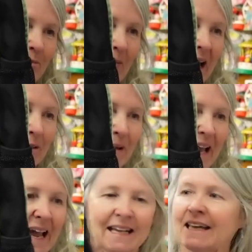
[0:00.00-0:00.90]

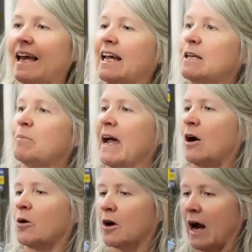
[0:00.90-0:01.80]
Backpack, Eddie
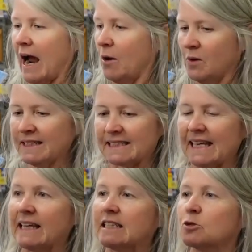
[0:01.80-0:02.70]
Bauer. I want to
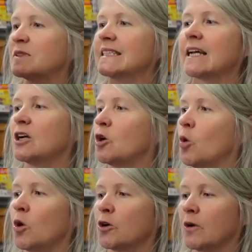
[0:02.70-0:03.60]
say this was like a
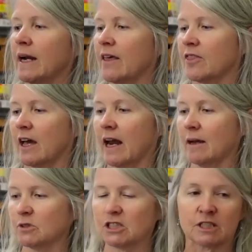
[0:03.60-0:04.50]
quarter and I thought I'm
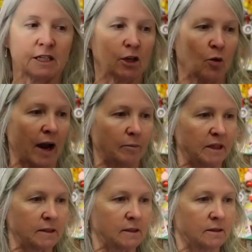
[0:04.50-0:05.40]
just going to grab
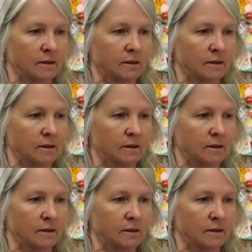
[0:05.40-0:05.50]
it.